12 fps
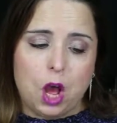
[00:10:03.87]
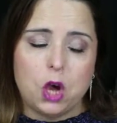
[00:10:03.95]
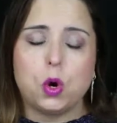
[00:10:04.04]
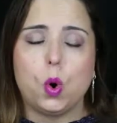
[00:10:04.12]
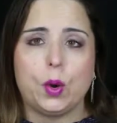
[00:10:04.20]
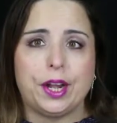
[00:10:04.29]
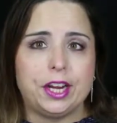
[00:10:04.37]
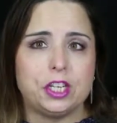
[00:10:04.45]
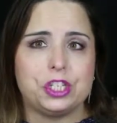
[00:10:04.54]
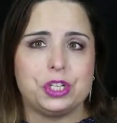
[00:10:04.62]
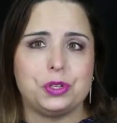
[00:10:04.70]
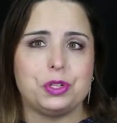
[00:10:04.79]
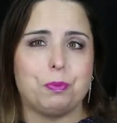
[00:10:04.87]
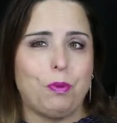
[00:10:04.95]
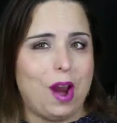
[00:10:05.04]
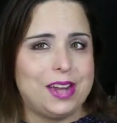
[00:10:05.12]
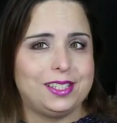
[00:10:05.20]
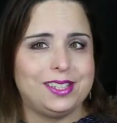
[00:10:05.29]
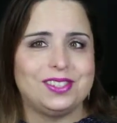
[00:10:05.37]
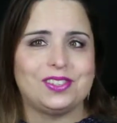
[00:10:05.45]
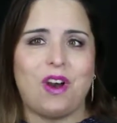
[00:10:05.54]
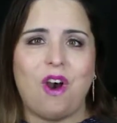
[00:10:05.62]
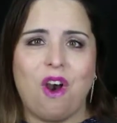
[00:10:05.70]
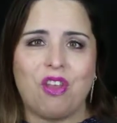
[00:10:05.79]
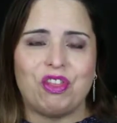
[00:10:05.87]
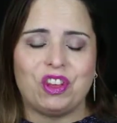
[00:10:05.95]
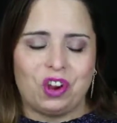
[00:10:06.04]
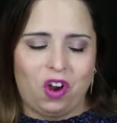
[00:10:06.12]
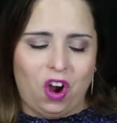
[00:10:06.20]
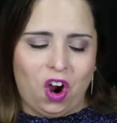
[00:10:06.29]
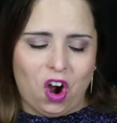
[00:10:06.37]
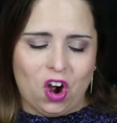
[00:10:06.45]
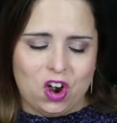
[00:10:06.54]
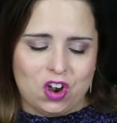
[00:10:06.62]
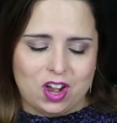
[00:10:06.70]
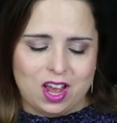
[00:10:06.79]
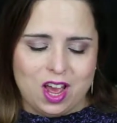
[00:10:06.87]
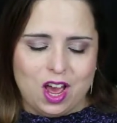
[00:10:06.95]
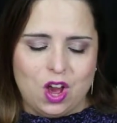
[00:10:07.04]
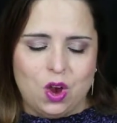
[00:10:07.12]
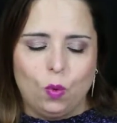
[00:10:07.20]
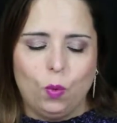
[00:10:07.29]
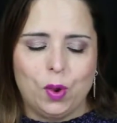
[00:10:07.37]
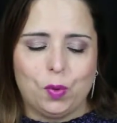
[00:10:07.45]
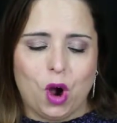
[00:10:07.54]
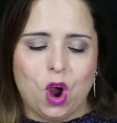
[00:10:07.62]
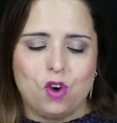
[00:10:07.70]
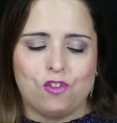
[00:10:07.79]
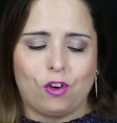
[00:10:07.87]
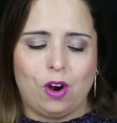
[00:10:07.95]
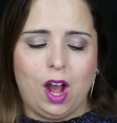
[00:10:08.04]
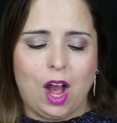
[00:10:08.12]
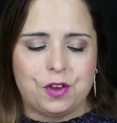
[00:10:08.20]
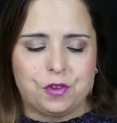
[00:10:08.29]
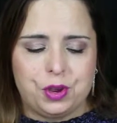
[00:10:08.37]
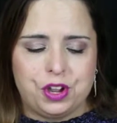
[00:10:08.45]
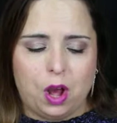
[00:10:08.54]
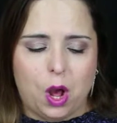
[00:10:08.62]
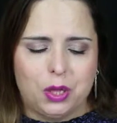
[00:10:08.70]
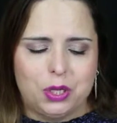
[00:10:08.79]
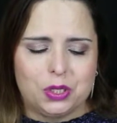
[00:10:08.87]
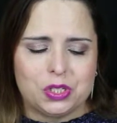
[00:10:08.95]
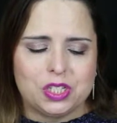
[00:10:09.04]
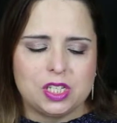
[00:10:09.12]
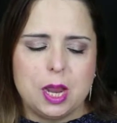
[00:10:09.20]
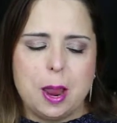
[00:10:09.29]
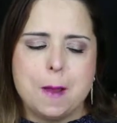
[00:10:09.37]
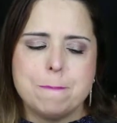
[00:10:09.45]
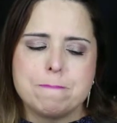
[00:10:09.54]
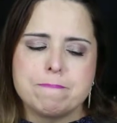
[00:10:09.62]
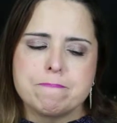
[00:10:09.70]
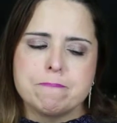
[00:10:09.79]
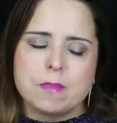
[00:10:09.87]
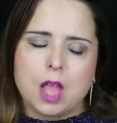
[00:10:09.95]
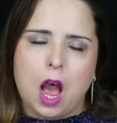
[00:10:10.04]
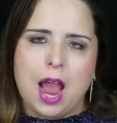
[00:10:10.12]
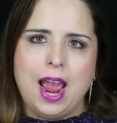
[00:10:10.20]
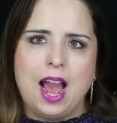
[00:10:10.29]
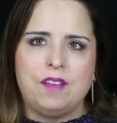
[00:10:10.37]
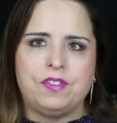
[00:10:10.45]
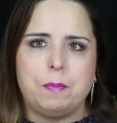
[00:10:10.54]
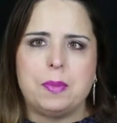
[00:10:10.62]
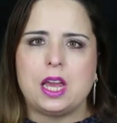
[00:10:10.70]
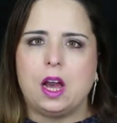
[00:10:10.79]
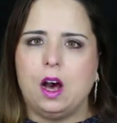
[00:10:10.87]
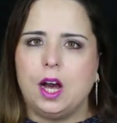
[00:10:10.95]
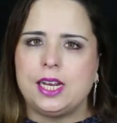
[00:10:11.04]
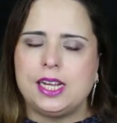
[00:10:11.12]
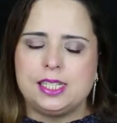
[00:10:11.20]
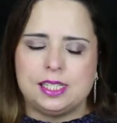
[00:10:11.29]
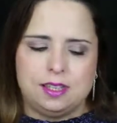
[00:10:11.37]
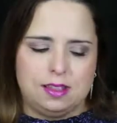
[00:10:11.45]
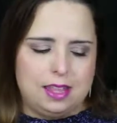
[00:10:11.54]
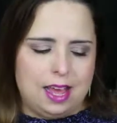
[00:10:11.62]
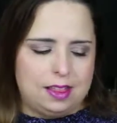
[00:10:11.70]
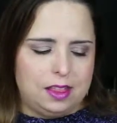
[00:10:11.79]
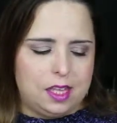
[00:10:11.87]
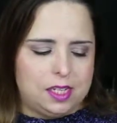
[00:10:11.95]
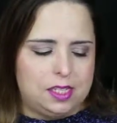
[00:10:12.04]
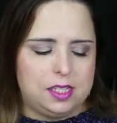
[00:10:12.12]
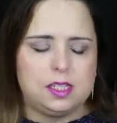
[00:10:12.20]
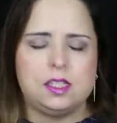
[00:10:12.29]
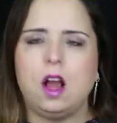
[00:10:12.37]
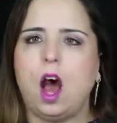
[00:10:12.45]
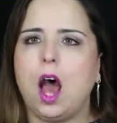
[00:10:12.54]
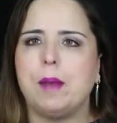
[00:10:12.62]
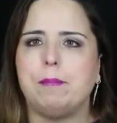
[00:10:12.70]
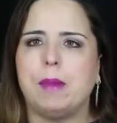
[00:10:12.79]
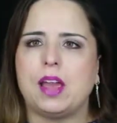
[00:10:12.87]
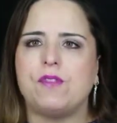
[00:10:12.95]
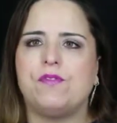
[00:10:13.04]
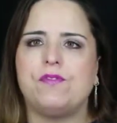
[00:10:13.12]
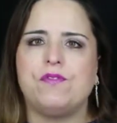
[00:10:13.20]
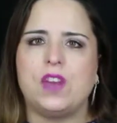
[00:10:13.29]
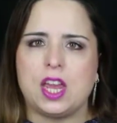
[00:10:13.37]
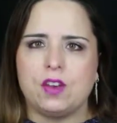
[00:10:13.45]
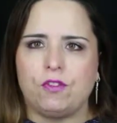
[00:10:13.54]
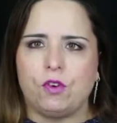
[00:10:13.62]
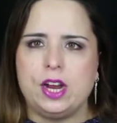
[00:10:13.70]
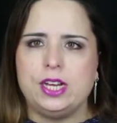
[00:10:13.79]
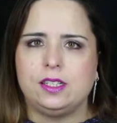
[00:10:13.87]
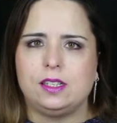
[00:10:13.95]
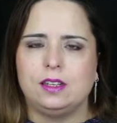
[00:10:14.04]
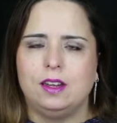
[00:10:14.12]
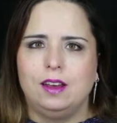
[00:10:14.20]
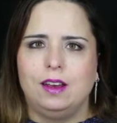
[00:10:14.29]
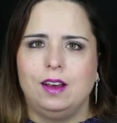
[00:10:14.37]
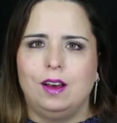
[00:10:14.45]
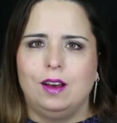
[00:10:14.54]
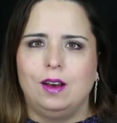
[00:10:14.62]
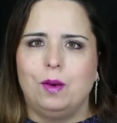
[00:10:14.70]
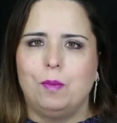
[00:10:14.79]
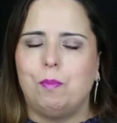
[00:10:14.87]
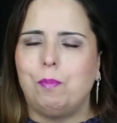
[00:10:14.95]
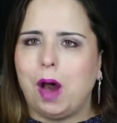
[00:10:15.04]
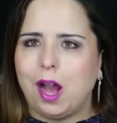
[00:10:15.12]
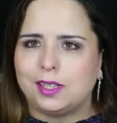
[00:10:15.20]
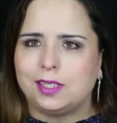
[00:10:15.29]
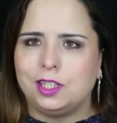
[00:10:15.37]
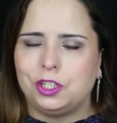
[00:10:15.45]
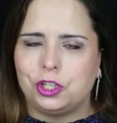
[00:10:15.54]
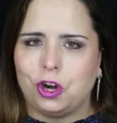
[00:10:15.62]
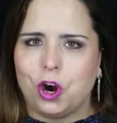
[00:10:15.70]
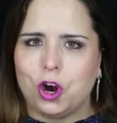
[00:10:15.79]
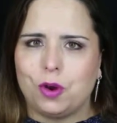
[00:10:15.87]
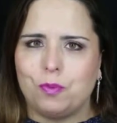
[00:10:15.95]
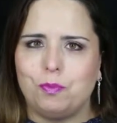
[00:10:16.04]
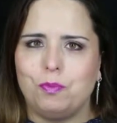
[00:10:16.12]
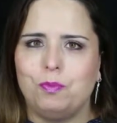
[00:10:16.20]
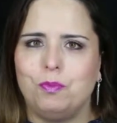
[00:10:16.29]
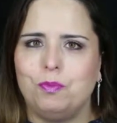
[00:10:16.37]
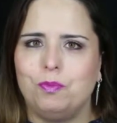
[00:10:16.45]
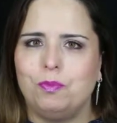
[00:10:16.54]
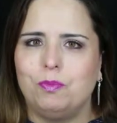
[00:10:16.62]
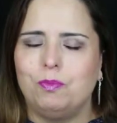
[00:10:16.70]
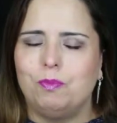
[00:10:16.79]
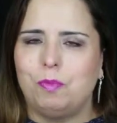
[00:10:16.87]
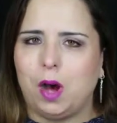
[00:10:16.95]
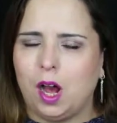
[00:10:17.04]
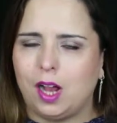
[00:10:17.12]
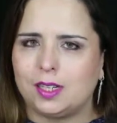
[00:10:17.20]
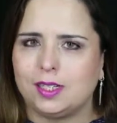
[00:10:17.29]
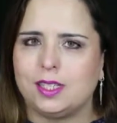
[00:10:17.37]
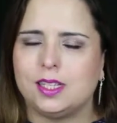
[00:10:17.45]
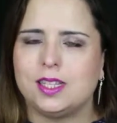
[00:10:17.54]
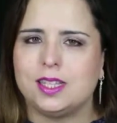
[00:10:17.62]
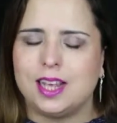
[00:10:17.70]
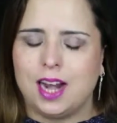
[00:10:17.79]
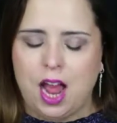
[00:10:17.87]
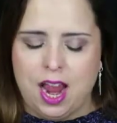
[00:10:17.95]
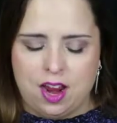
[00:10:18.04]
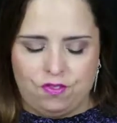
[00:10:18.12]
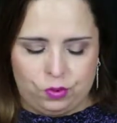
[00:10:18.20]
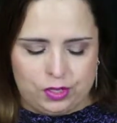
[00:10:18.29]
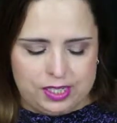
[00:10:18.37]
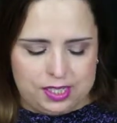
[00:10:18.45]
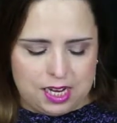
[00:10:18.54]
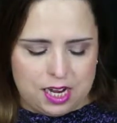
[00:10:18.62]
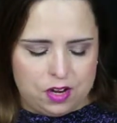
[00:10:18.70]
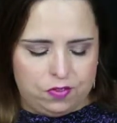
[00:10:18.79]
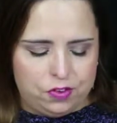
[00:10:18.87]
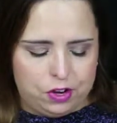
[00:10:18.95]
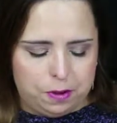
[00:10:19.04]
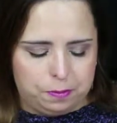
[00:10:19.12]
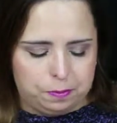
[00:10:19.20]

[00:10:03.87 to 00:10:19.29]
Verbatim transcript: according to the prices on the card, we were over $100. I have to be honest that this is not my favorite Boxycharm box that I have received.